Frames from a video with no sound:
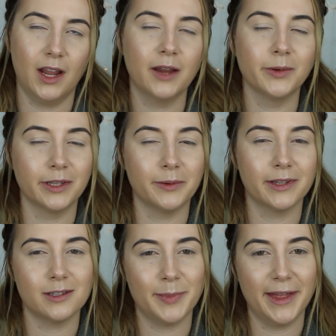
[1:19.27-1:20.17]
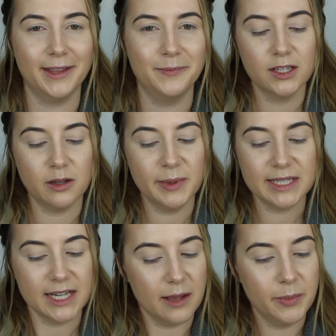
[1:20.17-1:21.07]
I really want this palette. So I
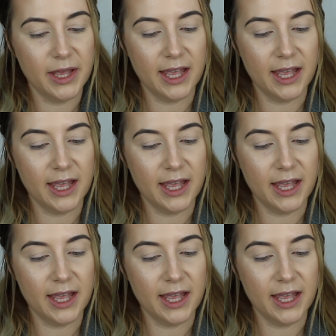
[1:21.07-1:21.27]
picked it up,